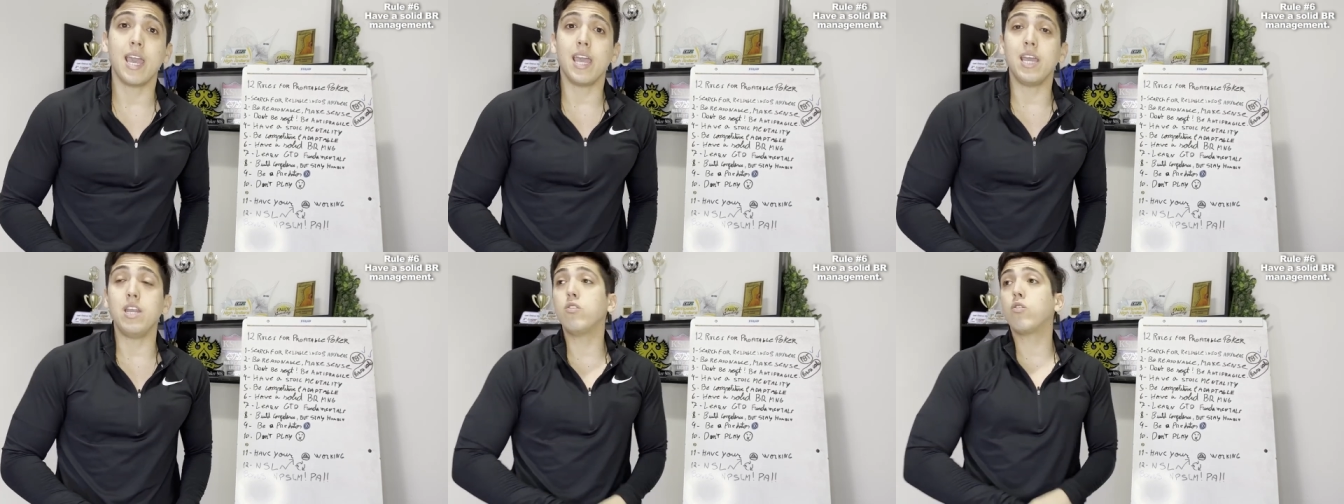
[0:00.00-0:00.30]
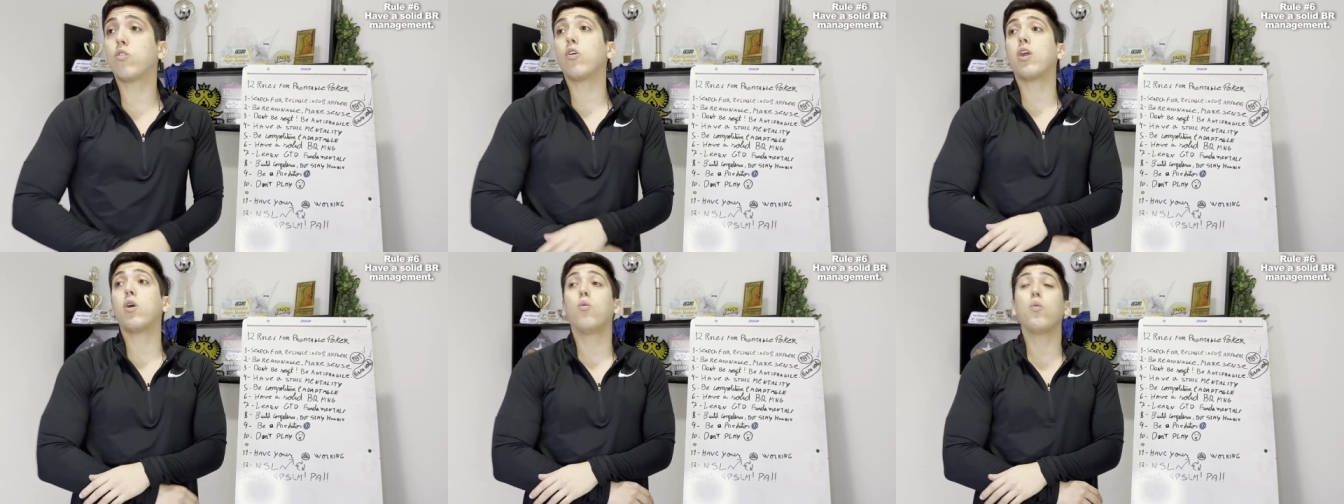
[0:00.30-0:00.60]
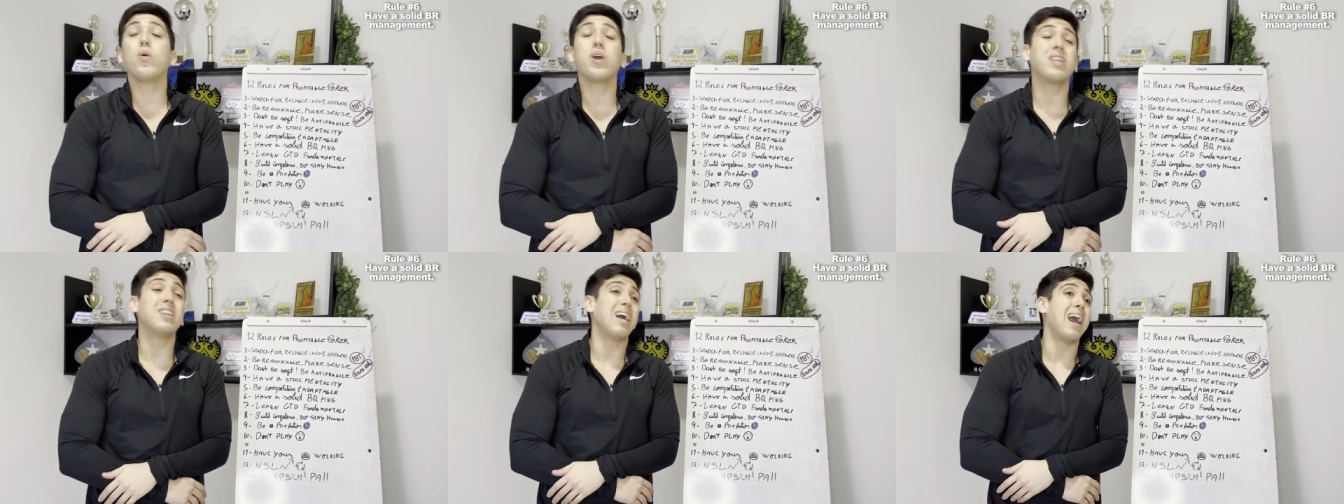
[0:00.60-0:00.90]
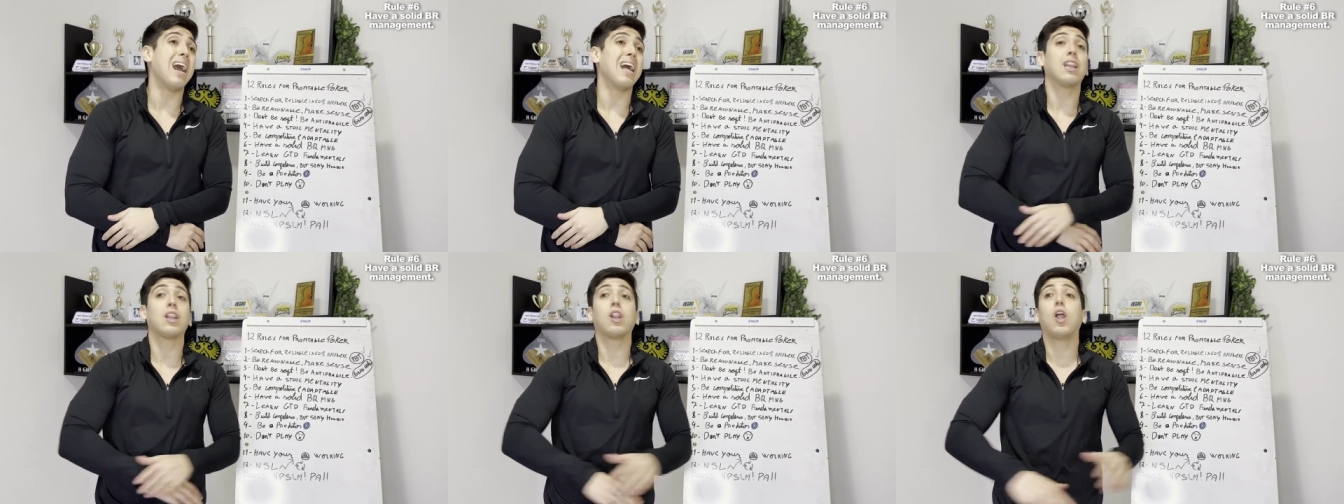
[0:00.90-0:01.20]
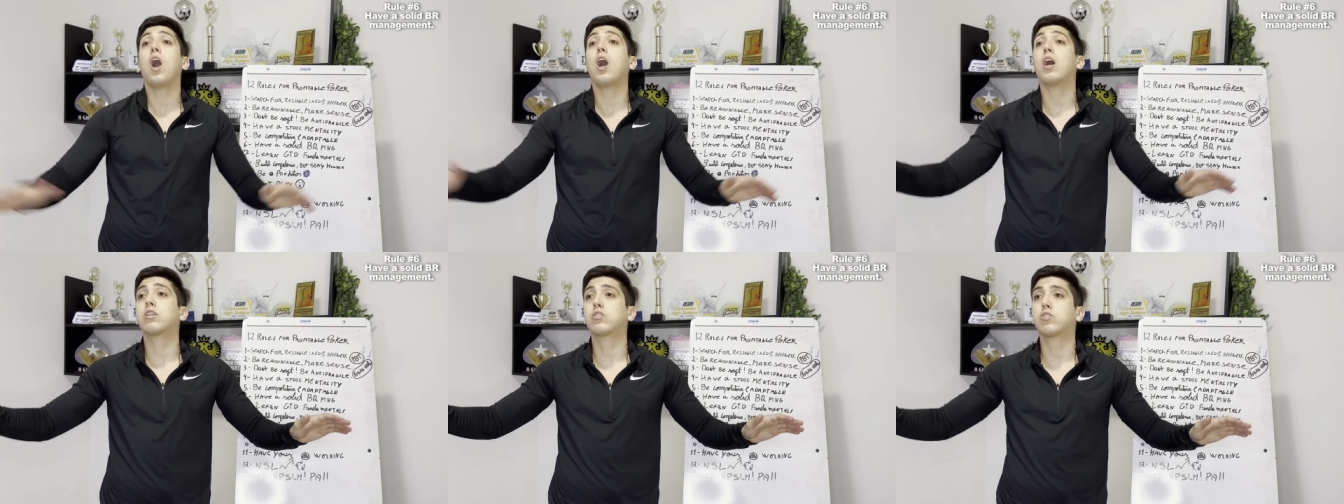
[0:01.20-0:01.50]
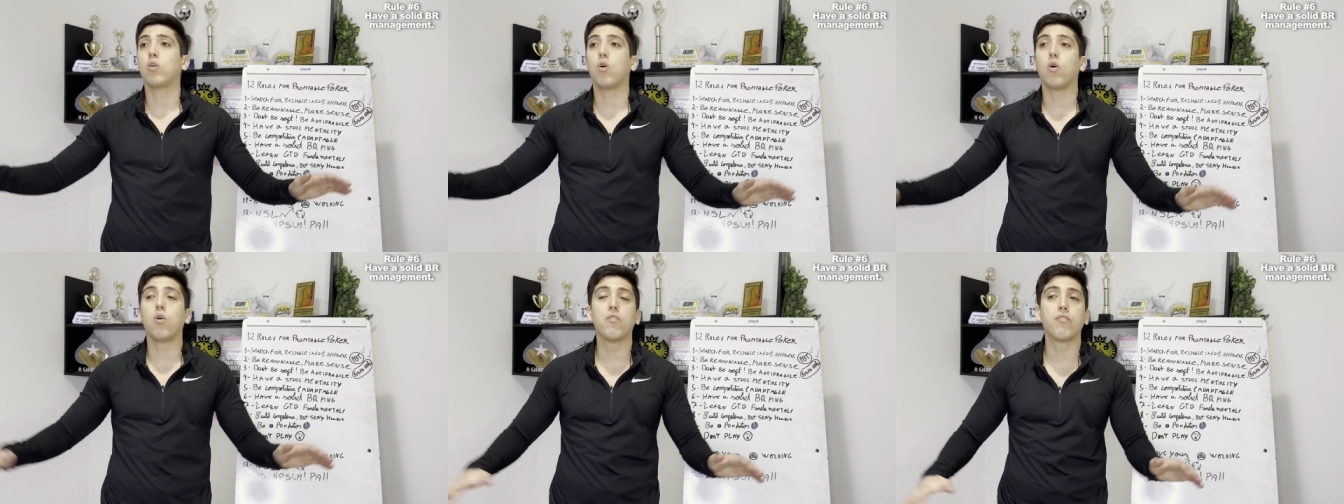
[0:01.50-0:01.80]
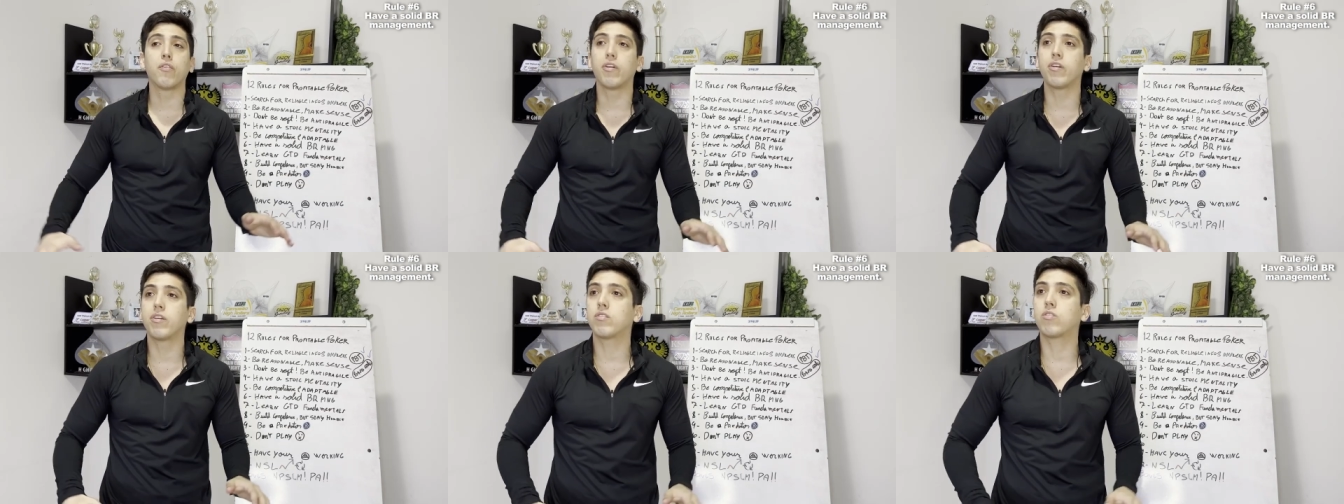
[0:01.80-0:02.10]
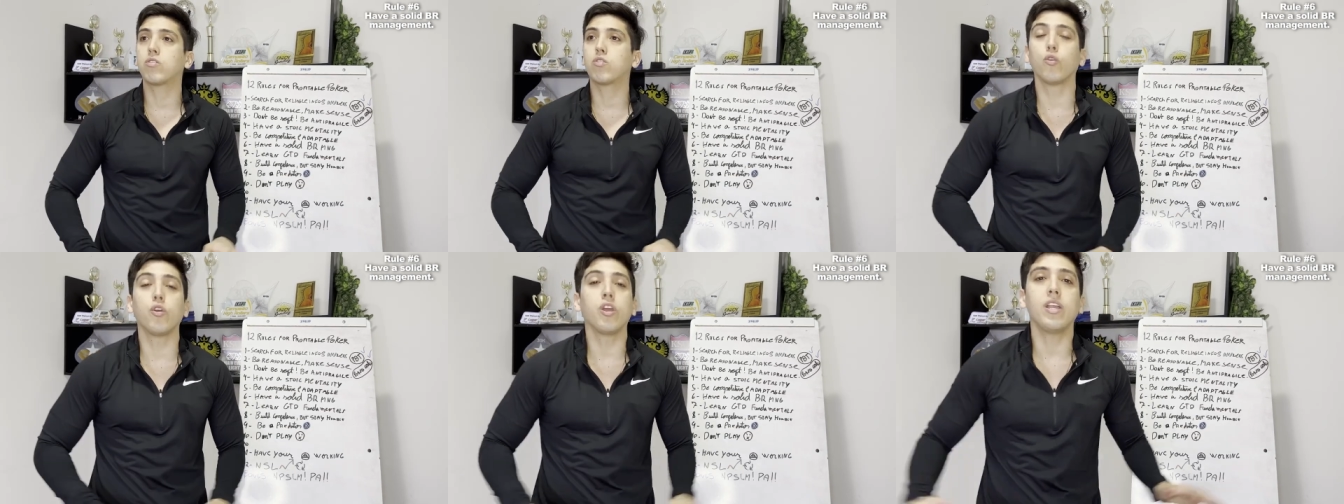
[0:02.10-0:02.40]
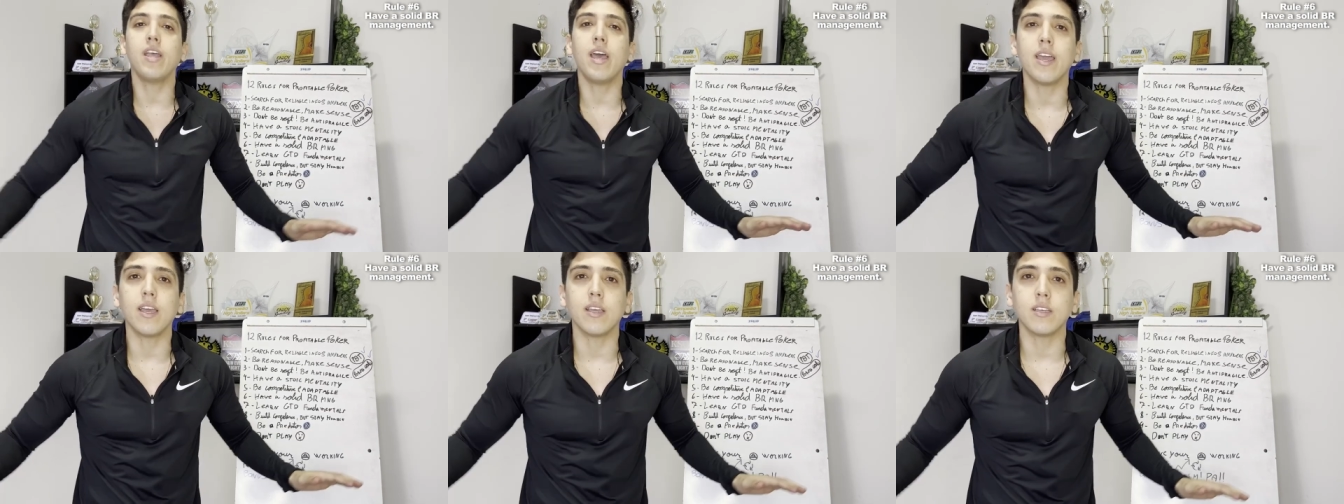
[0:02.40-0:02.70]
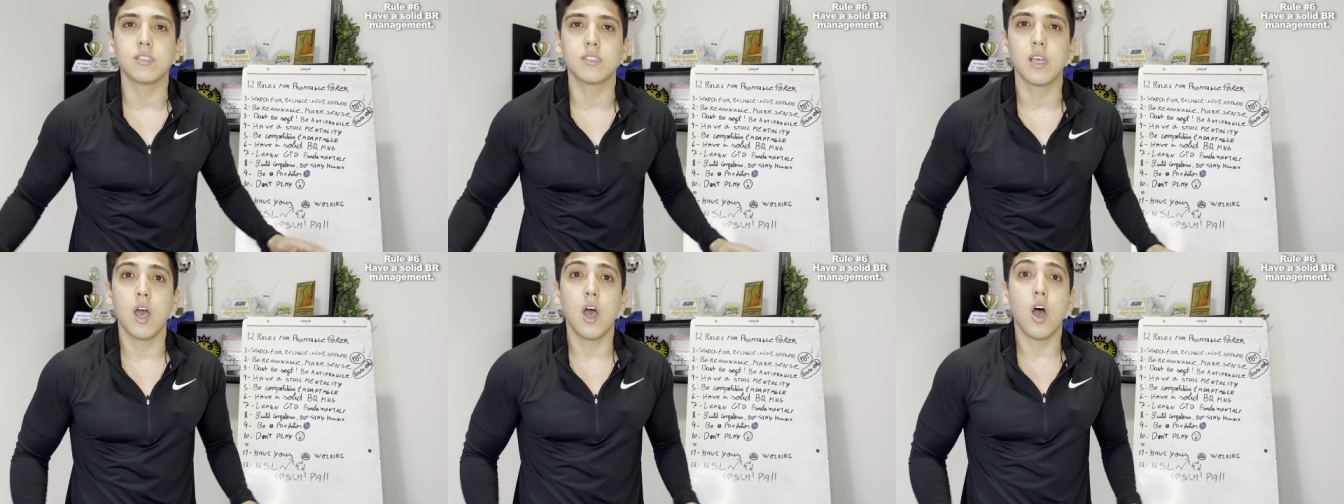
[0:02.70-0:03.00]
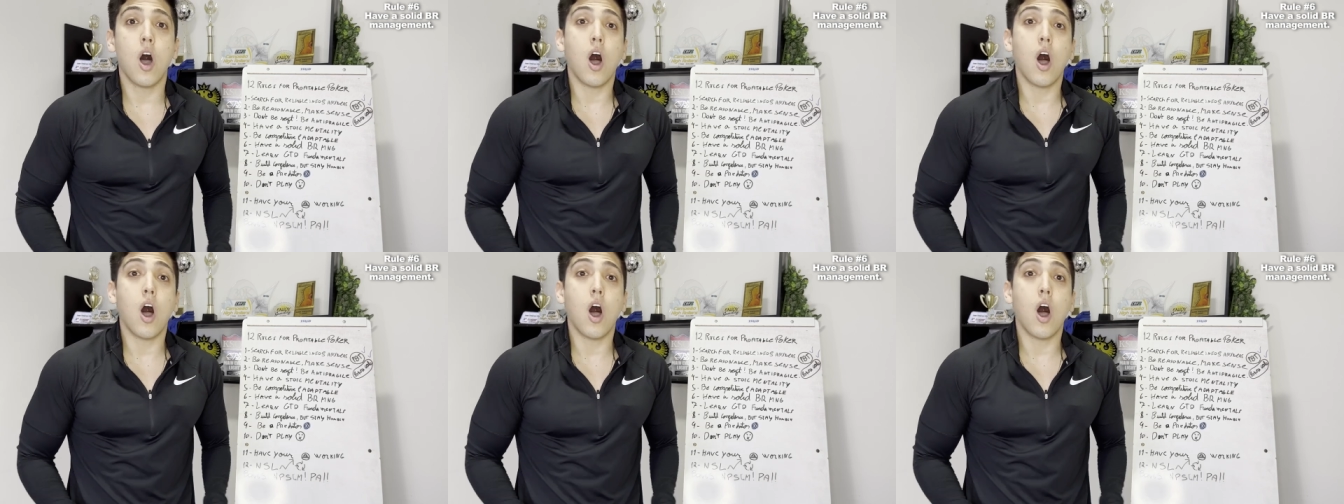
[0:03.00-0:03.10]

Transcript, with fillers: and you're gonna win a lot over three days.